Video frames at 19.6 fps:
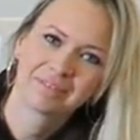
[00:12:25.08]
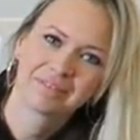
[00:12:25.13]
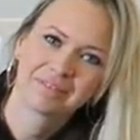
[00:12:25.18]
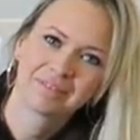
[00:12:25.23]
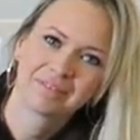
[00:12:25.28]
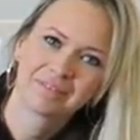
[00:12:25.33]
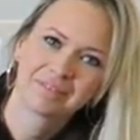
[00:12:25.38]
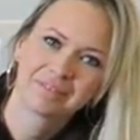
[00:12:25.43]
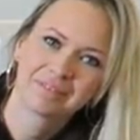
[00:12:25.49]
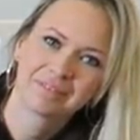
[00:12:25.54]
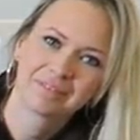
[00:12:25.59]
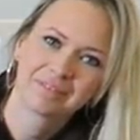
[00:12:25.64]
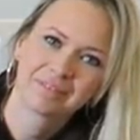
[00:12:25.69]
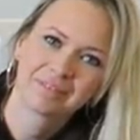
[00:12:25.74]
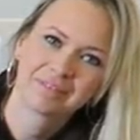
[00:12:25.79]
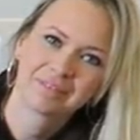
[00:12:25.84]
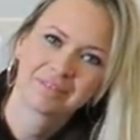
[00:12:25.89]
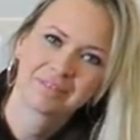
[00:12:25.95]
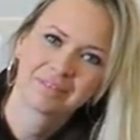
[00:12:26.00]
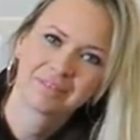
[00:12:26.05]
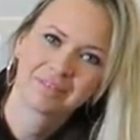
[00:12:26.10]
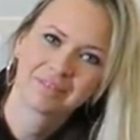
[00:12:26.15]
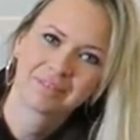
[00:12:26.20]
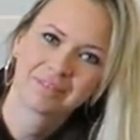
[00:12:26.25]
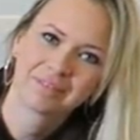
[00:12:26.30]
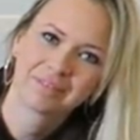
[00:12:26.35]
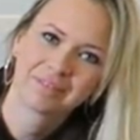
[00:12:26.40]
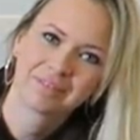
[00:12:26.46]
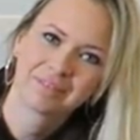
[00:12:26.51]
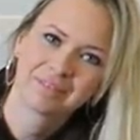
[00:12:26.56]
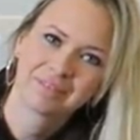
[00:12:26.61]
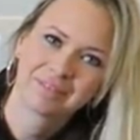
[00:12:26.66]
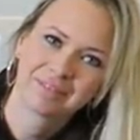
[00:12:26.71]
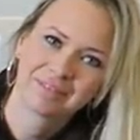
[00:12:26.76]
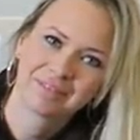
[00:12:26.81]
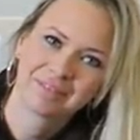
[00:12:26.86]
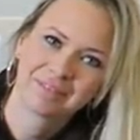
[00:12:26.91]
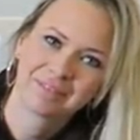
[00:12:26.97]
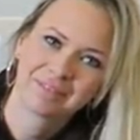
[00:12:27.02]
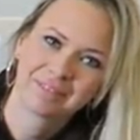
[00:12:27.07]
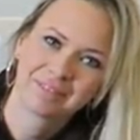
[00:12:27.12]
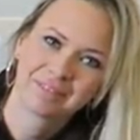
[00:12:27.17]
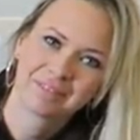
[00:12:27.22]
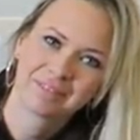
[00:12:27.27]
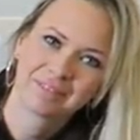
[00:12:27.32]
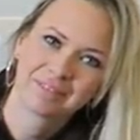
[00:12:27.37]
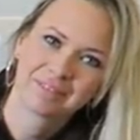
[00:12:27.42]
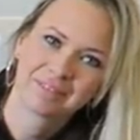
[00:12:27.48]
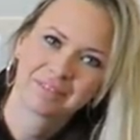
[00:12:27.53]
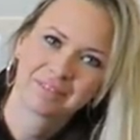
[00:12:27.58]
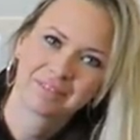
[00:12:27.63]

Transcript: (not speaking)